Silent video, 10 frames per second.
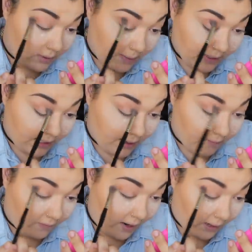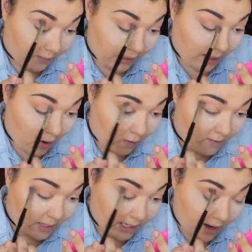I mean, I'm fine with
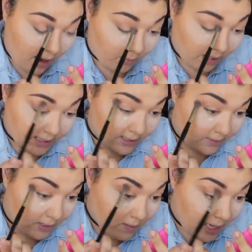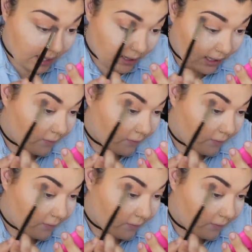however many God blesses me with.